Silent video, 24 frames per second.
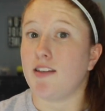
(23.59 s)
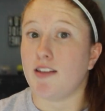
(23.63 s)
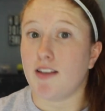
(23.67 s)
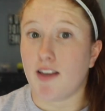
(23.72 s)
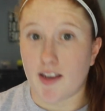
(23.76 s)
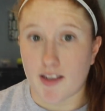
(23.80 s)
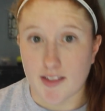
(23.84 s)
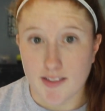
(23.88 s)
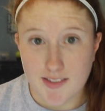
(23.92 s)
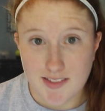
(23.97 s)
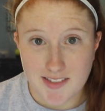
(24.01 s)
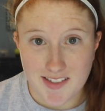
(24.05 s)

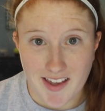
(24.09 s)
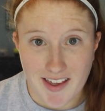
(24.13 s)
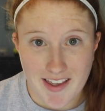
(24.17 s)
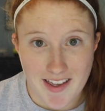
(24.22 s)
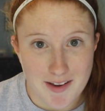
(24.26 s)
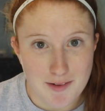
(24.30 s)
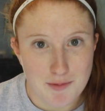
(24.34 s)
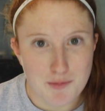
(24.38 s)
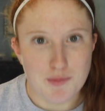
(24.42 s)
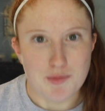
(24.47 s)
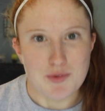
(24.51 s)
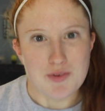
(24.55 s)
Yes,
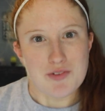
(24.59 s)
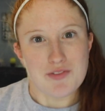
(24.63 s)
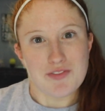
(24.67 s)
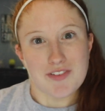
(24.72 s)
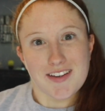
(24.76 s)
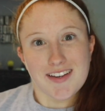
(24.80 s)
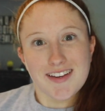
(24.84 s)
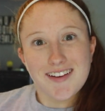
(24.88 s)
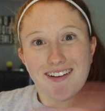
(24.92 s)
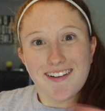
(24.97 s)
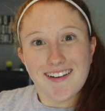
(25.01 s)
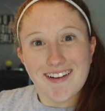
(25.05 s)
and
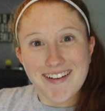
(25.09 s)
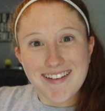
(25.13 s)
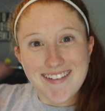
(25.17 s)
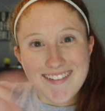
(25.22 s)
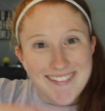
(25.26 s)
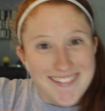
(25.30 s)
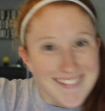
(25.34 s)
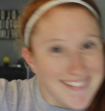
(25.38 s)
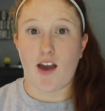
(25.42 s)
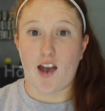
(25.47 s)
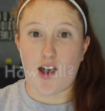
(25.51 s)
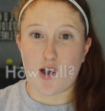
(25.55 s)
moving on.
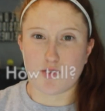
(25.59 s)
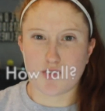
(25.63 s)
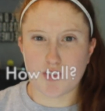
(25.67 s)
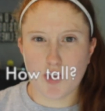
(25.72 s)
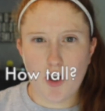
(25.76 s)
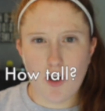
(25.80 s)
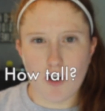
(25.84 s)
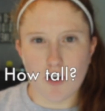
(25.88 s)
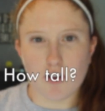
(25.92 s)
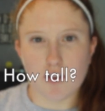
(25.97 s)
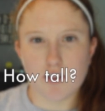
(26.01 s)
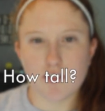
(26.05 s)
How
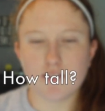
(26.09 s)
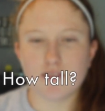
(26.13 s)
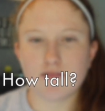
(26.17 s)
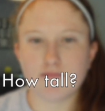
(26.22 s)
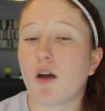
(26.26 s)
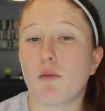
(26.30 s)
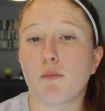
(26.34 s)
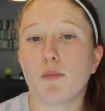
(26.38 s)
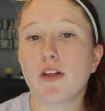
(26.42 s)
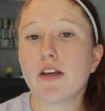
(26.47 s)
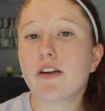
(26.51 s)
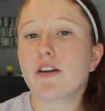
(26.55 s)
tall?
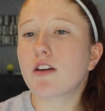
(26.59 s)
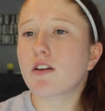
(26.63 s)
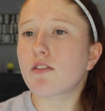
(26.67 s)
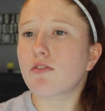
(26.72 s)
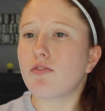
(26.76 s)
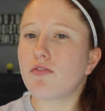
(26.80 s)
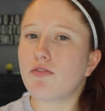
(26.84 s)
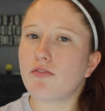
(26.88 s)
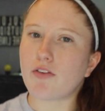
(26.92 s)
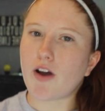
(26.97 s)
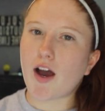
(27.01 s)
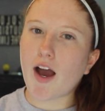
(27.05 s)
I'm like
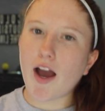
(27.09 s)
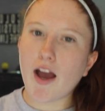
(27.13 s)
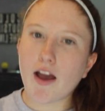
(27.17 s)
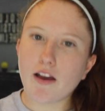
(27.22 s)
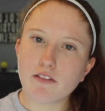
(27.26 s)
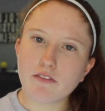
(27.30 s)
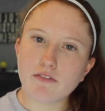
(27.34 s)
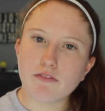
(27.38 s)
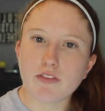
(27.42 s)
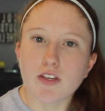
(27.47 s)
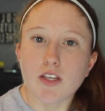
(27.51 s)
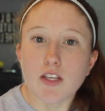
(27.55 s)

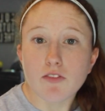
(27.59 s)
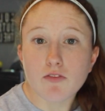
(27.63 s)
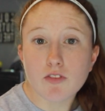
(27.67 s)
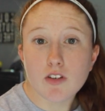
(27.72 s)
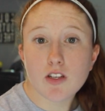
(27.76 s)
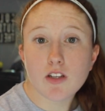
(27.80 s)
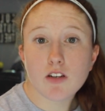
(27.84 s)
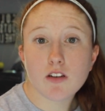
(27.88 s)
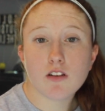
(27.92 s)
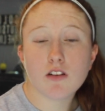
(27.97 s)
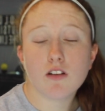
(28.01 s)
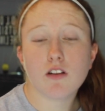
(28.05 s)
five
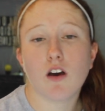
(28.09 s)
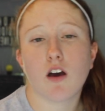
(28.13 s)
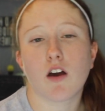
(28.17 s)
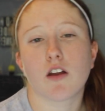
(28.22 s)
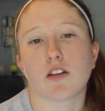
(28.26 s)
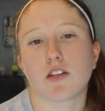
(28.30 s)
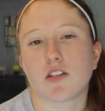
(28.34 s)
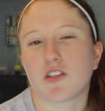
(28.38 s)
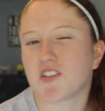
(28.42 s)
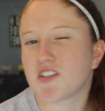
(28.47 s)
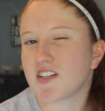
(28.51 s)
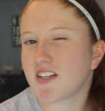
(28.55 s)
even
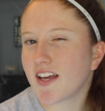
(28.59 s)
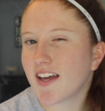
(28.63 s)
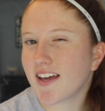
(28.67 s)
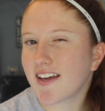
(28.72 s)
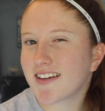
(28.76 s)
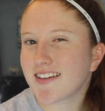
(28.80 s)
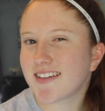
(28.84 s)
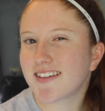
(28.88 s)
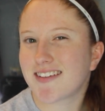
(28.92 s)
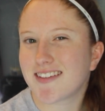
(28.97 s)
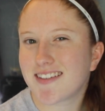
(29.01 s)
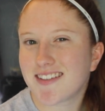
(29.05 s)
on a good
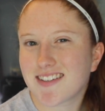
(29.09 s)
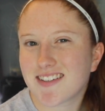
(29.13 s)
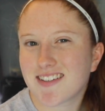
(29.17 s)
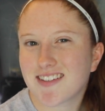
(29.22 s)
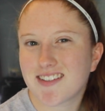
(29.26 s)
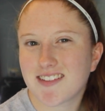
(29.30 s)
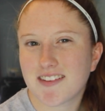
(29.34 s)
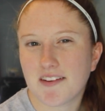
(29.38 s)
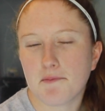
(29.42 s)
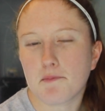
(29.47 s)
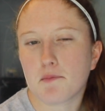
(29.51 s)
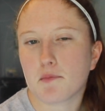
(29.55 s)
day.
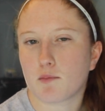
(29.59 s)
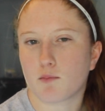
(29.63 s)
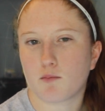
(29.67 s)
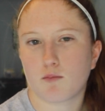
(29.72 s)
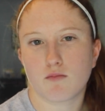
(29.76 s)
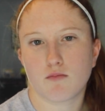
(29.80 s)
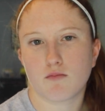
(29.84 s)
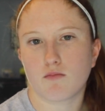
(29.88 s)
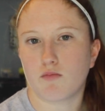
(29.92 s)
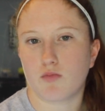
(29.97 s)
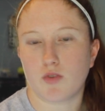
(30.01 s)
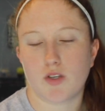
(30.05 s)
I'm
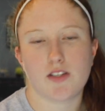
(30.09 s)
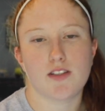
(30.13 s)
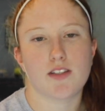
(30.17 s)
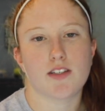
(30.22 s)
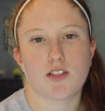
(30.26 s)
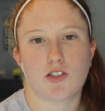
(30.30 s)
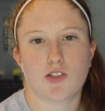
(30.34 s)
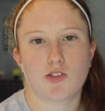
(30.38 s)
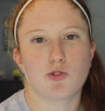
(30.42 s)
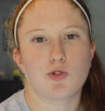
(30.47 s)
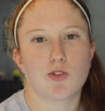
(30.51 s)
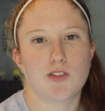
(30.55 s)

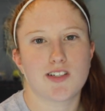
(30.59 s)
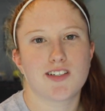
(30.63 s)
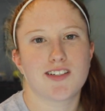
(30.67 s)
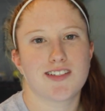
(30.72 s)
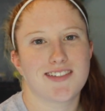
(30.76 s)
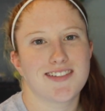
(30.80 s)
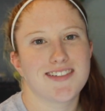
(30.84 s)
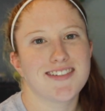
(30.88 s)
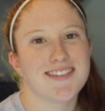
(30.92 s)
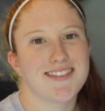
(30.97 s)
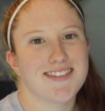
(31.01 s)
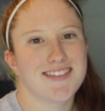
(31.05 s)
really short.
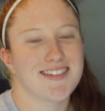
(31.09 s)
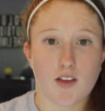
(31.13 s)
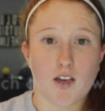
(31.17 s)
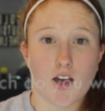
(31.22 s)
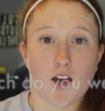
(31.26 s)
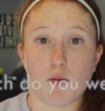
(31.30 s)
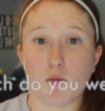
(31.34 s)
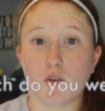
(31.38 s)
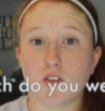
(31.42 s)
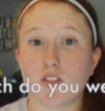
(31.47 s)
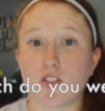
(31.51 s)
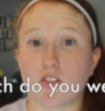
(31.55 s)

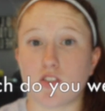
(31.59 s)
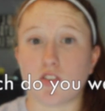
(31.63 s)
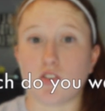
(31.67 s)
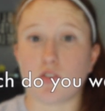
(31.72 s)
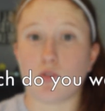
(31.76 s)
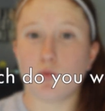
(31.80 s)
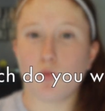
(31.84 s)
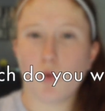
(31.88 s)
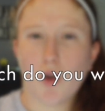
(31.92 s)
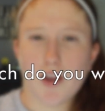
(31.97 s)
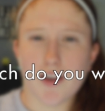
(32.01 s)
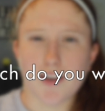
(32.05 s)
How much do
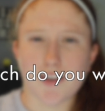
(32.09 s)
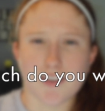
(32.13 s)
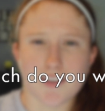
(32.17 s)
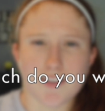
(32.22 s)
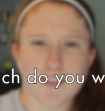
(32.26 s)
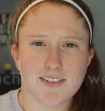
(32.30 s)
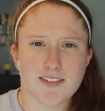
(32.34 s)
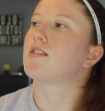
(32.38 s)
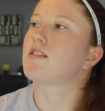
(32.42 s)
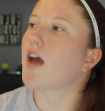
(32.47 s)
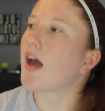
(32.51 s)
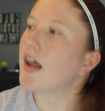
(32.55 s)
you weigh?
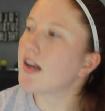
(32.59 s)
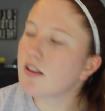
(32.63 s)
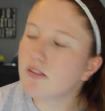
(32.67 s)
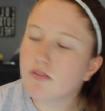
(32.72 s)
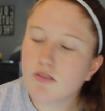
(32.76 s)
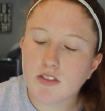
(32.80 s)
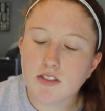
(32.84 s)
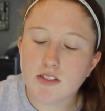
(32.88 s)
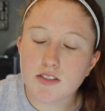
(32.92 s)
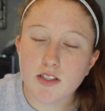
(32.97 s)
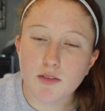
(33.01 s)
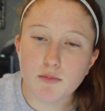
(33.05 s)
Is that
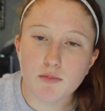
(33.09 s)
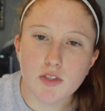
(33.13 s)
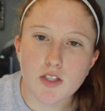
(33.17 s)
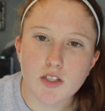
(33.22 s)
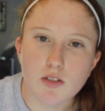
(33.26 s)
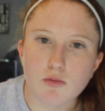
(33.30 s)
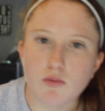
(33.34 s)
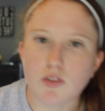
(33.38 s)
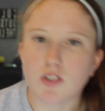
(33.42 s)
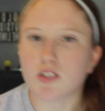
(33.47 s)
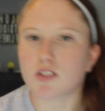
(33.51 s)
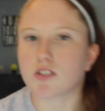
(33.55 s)
even
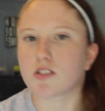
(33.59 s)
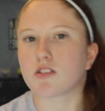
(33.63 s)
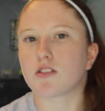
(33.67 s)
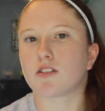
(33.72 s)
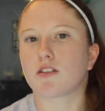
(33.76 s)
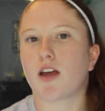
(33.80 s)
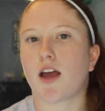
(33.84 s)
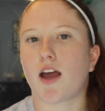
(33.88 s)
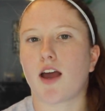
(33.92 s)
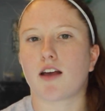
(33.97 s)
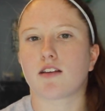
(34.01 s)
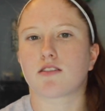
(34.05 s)
something we
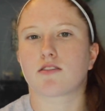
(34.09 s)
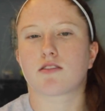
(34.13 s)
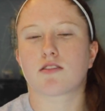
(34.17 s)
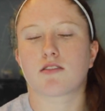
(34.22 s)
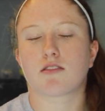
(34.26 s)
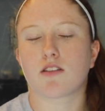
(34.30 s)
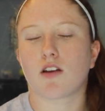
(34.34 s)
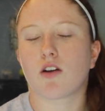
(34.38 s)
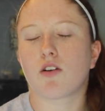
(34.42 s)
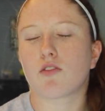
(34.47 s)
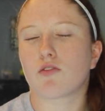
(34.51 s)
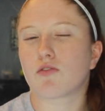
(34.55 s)
should
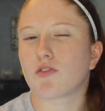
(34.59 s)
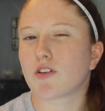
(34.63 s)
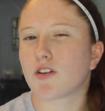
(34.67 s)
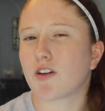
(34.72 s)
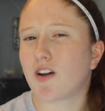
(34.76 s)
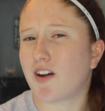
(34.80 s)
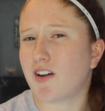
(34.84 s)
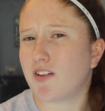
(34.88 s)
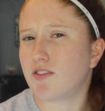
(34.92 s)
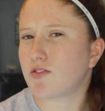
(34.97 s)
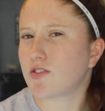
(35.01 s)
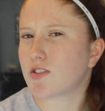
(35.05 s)
ask? Over
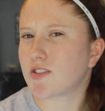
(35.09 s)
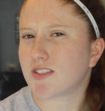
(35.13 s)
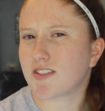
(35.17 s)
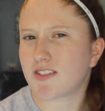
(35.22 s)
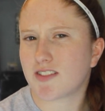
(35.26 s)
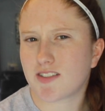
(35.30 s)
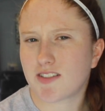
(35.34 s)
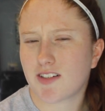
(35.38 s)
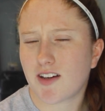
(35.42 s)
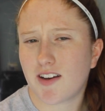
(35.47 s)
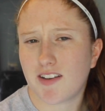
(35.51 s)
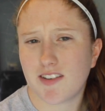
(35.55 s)

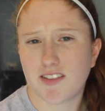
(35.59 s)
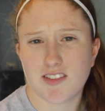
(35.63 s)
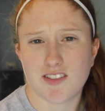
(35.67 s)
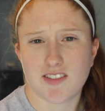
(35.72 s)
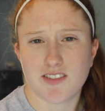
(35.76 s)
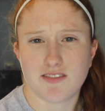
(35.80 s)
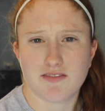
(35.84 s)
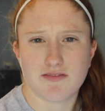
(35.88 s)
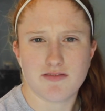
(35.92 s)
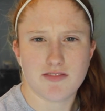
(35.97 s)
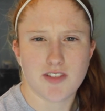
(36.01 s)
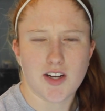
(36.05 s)
100,
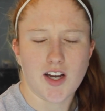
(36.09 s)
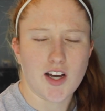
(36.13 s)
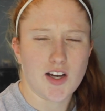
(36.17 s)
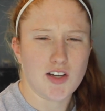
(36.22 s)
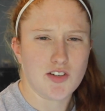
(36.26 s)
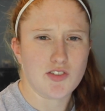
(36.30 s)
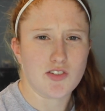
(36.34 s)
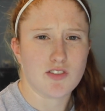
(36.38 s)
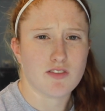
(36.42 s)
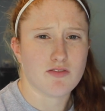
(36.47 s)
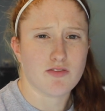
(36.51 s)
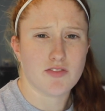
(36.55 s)
under
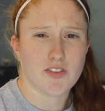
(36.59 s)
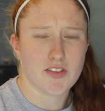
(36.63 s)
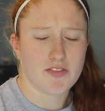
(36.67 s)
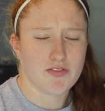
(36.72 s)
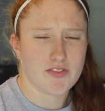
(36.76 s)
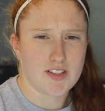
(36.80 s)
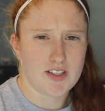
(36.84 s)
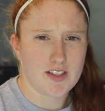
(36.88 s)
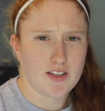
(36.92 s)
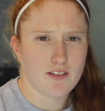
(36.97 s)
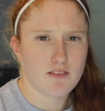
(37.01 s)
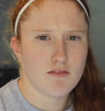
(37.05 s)

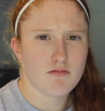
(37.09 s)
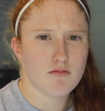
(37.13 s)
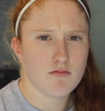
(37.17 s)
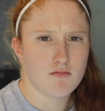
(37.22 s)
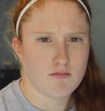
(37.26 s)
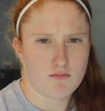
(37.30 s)
150.